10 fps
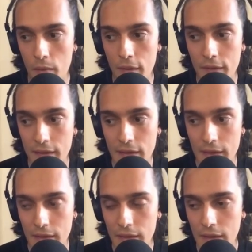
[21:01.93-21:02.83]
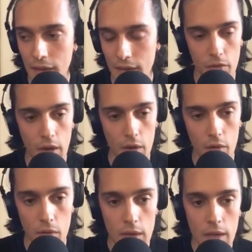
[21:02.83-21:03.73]
basically at
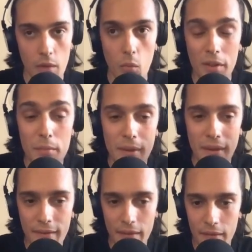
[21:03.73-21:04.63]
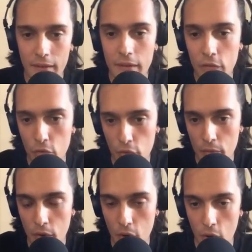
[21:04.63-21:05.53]
how what makes sense in
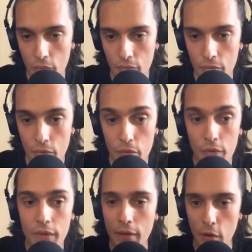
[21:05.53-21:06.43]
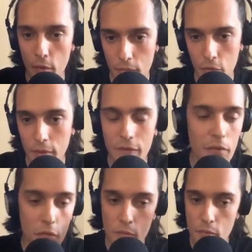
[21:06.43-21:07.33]
terms of the development. Because
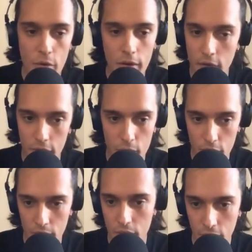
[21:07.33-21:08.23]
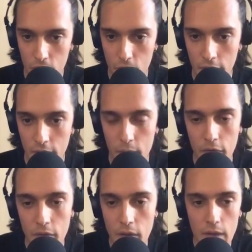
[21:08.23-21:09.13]
if we bring customers every 2 weeks, but
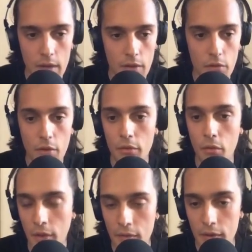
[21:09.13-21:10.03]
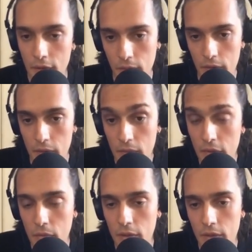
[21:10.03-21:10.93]
you don't have anything in
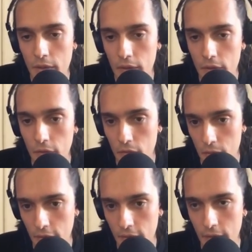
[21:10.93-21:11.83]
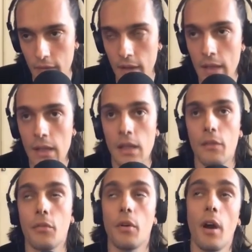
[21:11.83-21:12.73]
between, then it doesn't make sense.
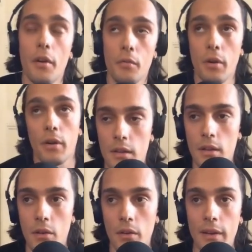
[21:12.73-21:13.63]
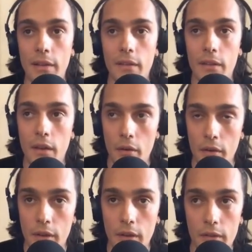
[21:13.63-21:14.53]
For hardware, or at least in our
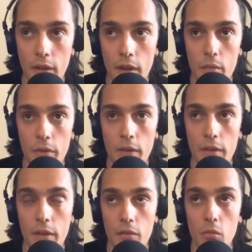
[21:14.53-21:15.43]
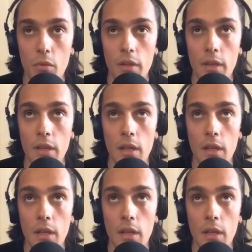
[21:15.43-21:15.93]
case, I would say that we